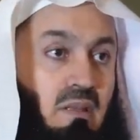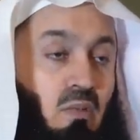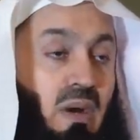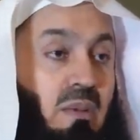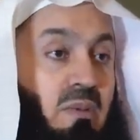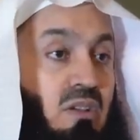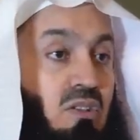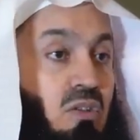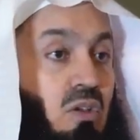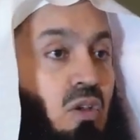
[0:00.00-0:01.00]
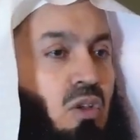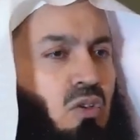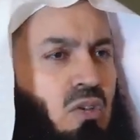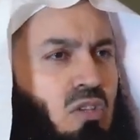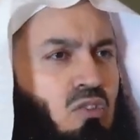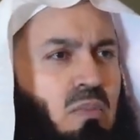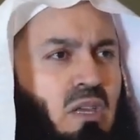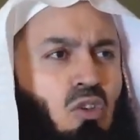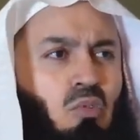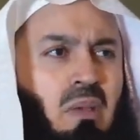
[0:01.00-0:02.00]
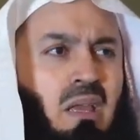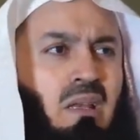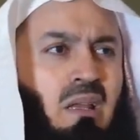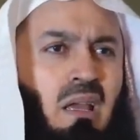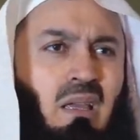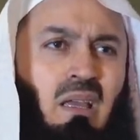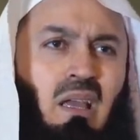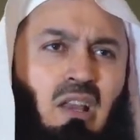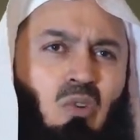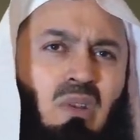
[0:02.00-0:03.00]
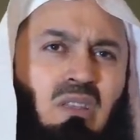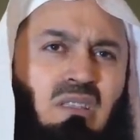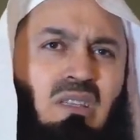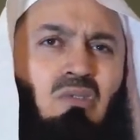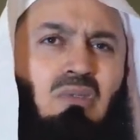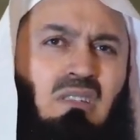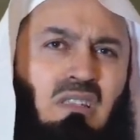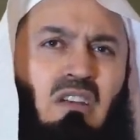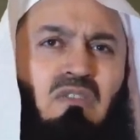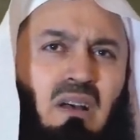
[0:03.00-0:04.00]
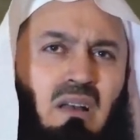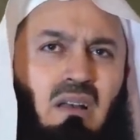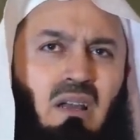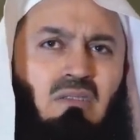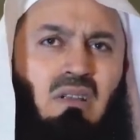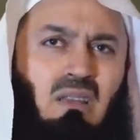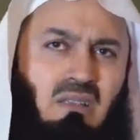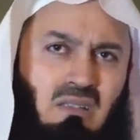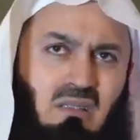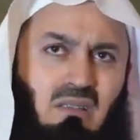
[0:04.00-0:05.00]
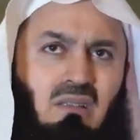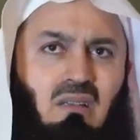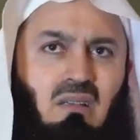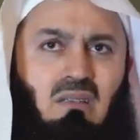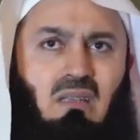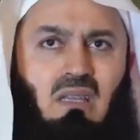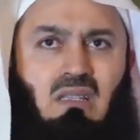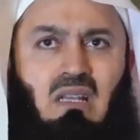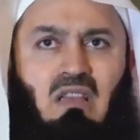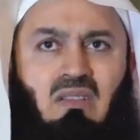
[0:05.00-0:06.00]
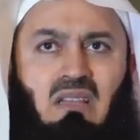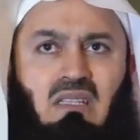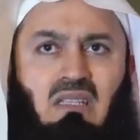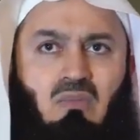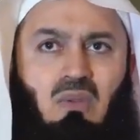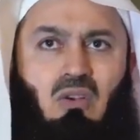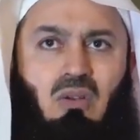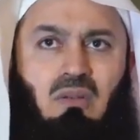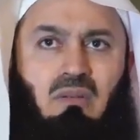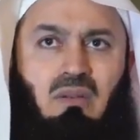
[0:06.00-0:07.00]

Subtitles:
Why? Because you need to be humane. I don't want this thing to suffer. I'd rather just take its life and that's it, we're gone.